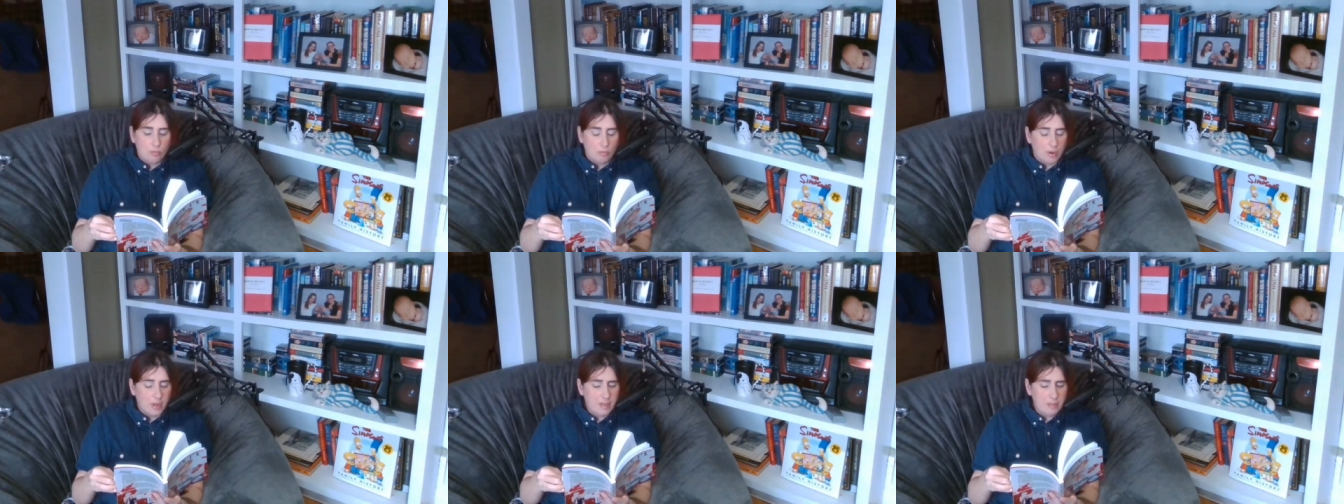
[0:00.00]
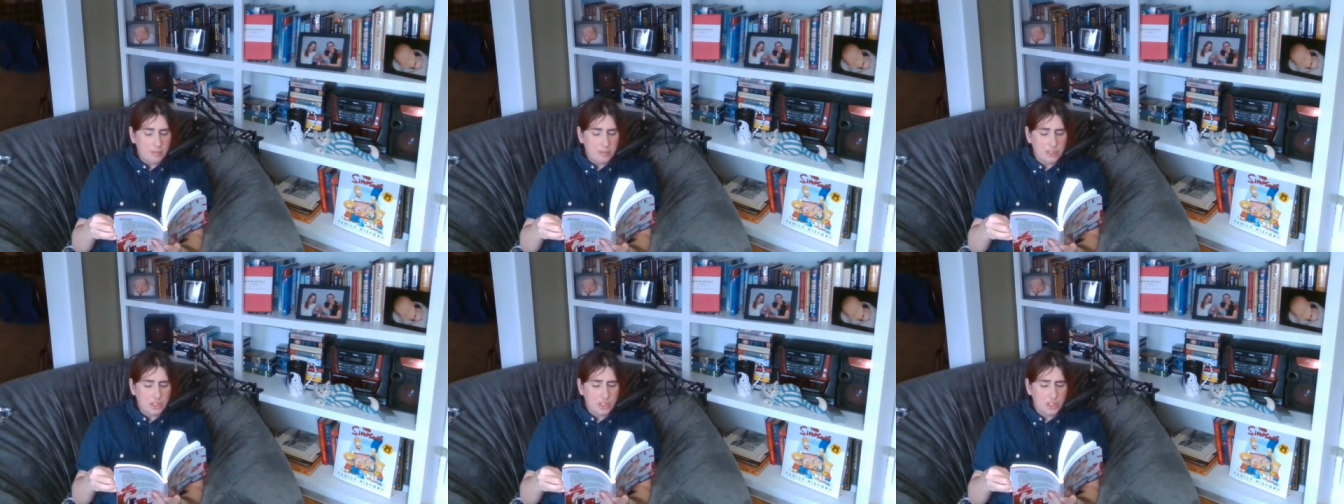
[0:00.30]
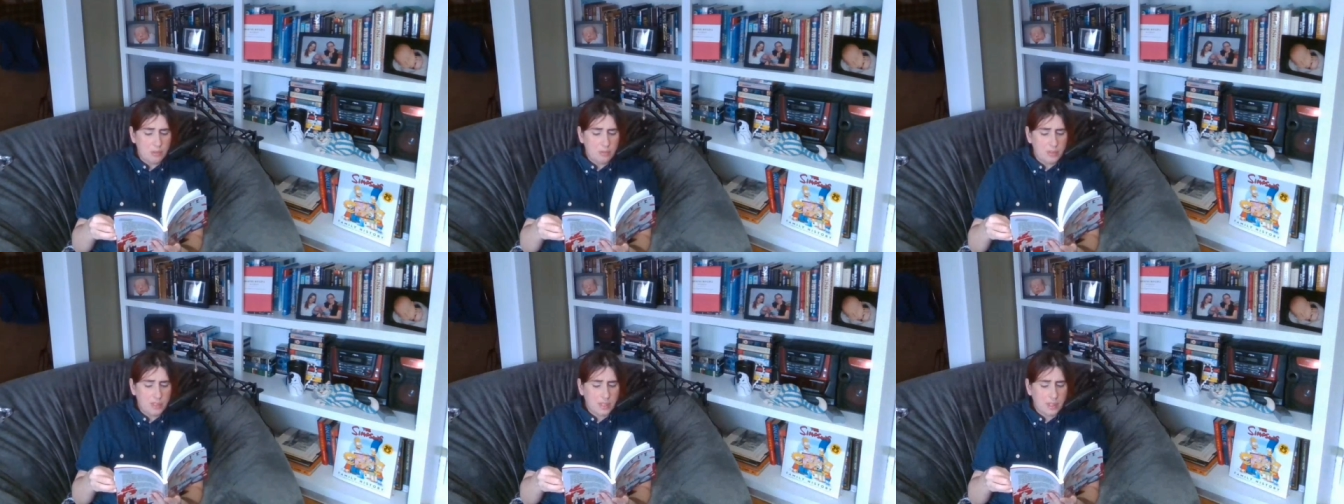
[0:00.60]
When was
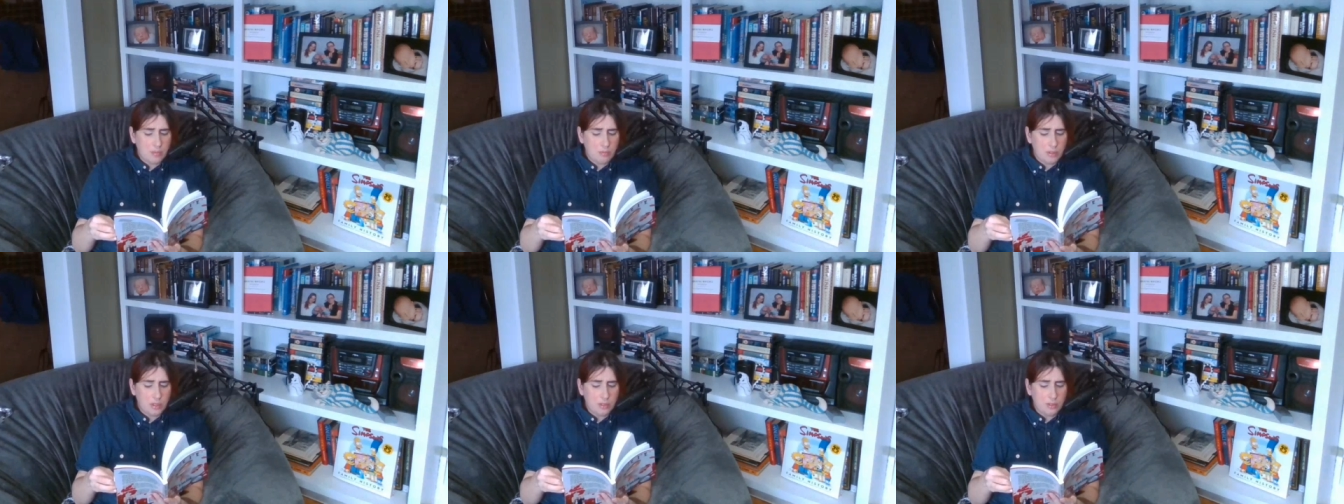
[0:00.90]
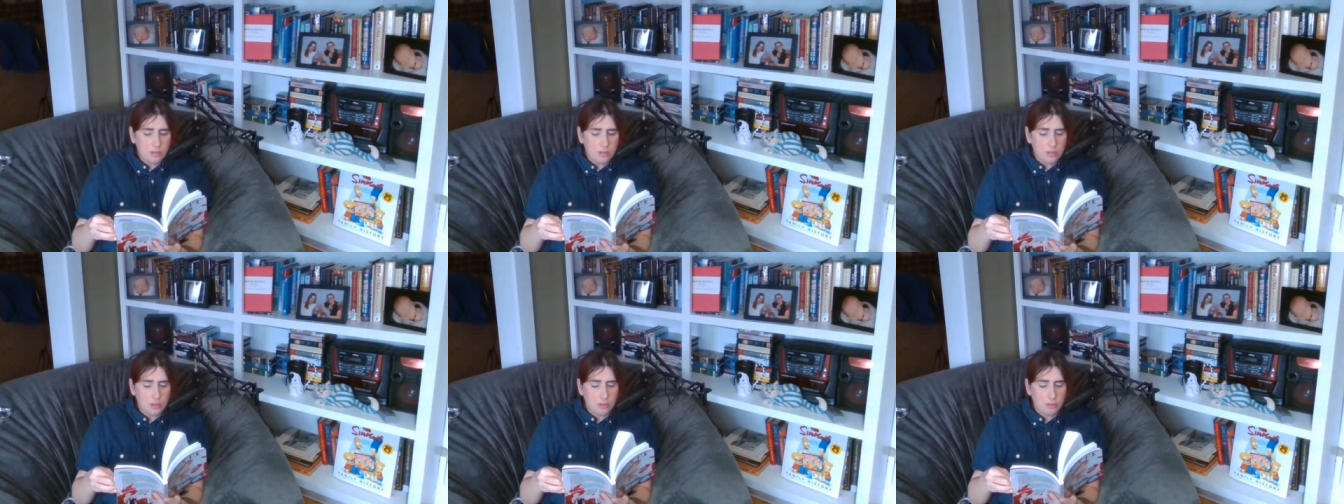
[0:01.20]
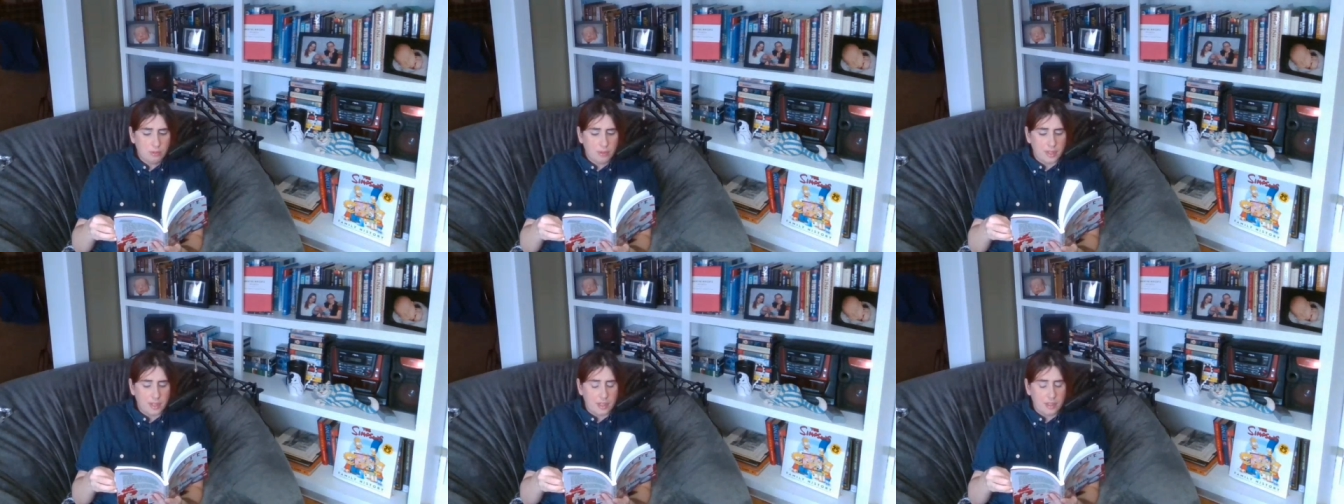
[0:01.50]
she with Edward?
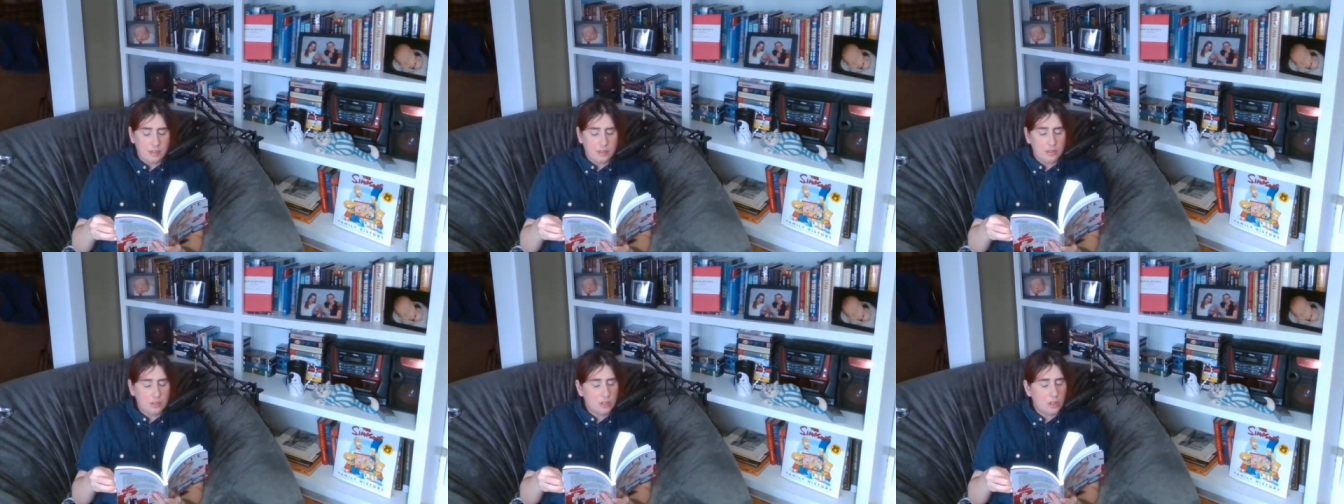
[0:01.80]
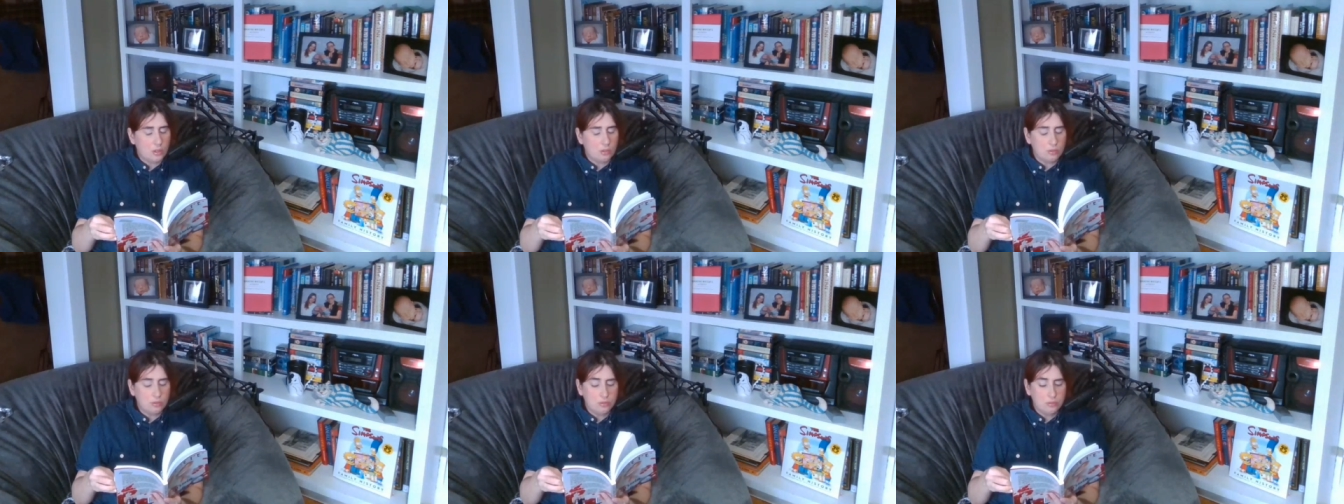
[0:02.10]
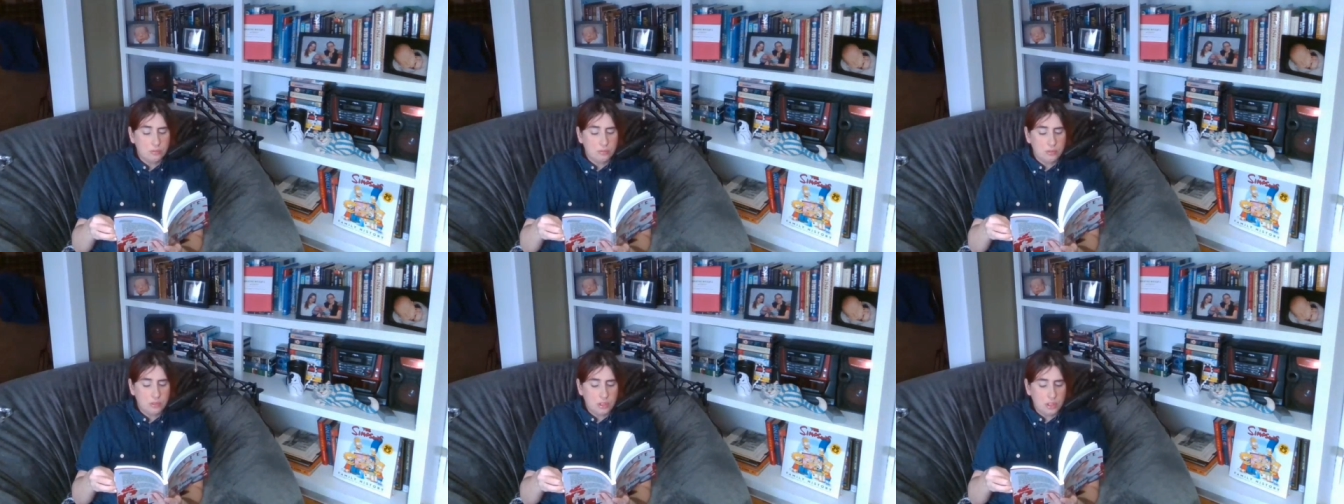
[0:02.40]
Three. No,
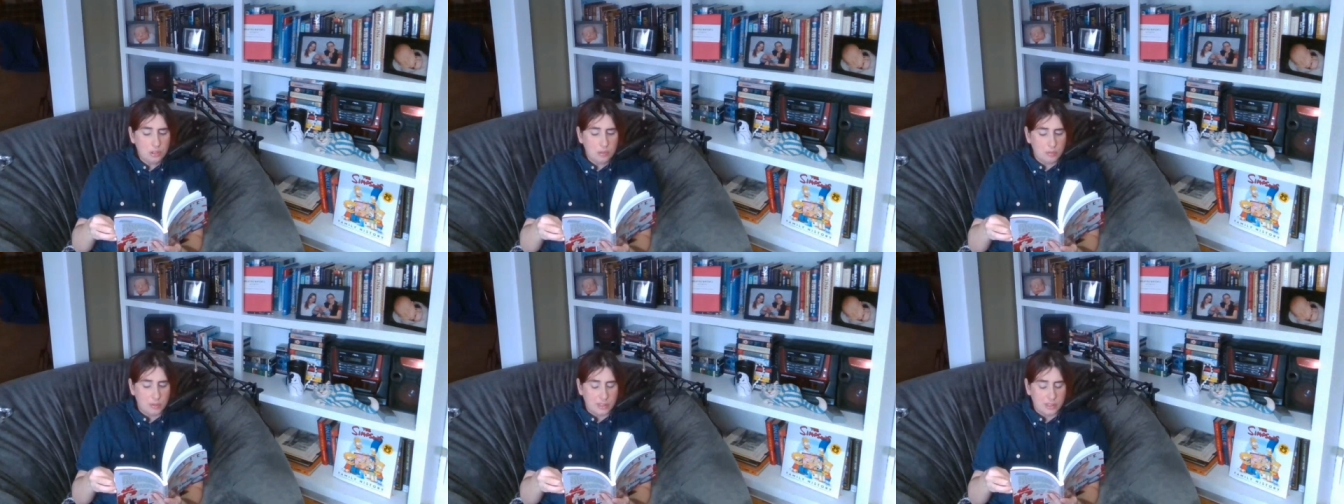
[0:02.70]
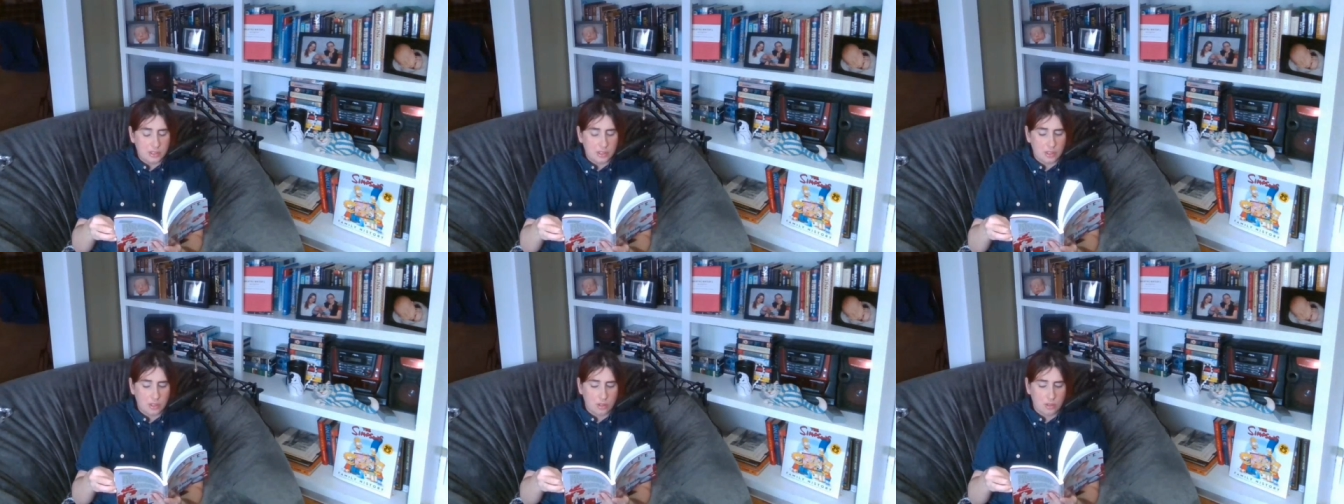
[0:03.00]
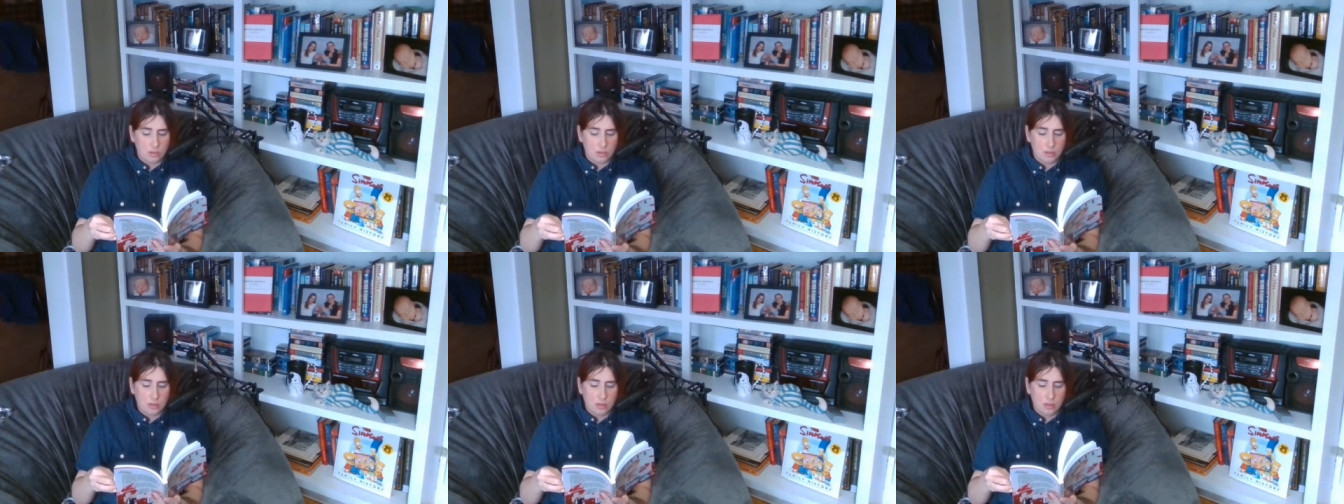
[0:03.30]
two months
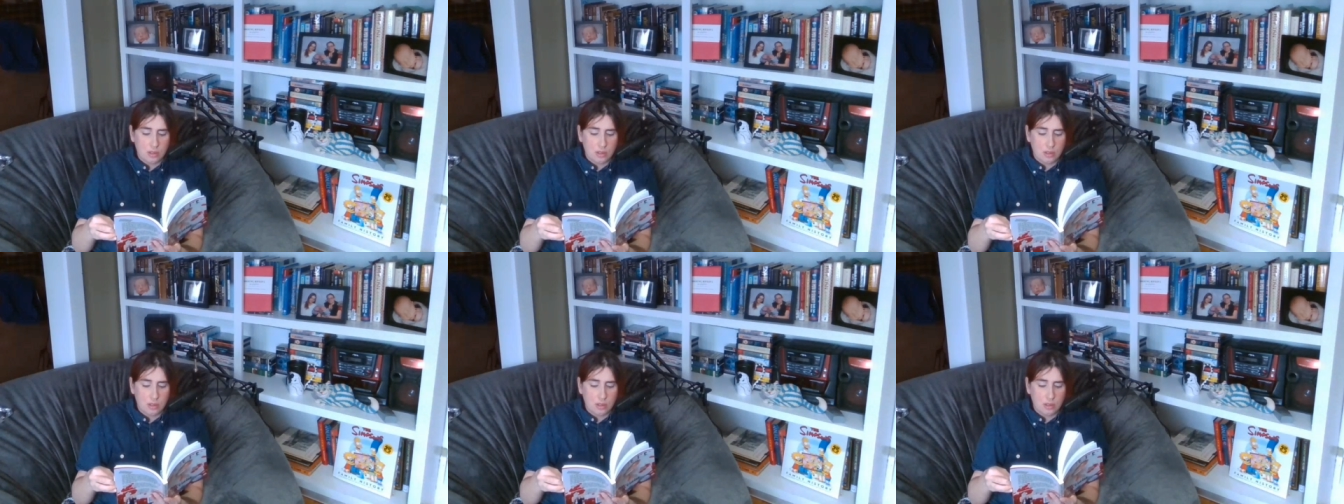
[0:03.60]
ago.